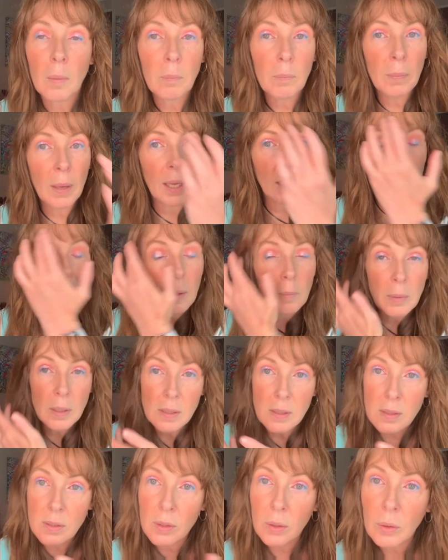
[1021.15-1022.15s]
Better, but
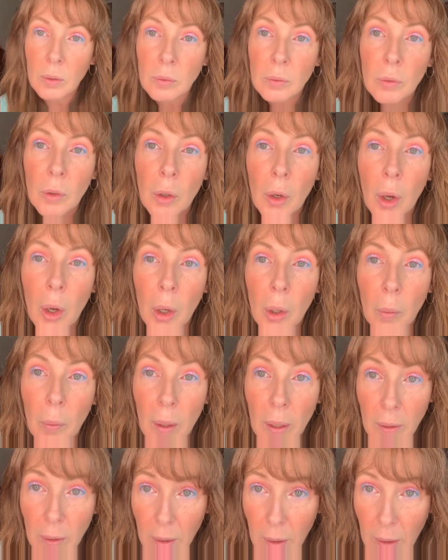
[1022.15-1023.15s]
still
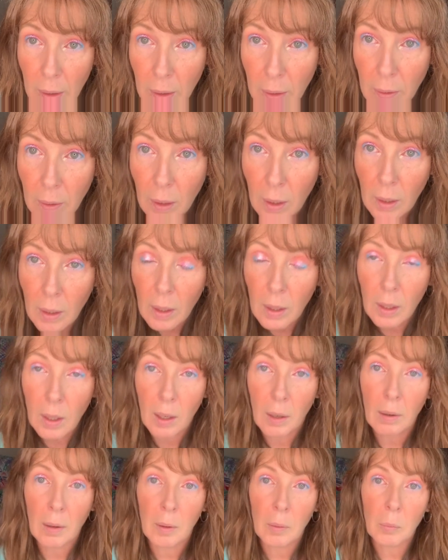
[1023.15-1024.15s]
nowhere near
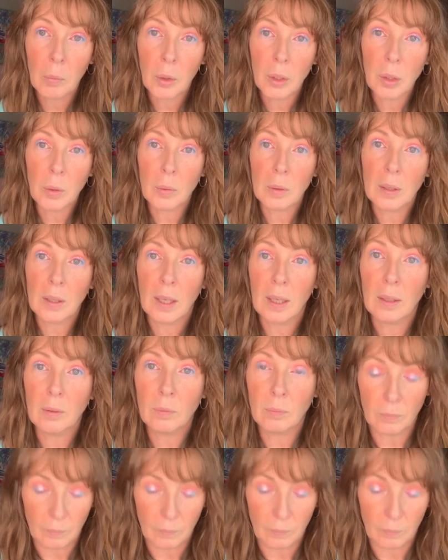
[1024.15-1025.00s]
um, what you would get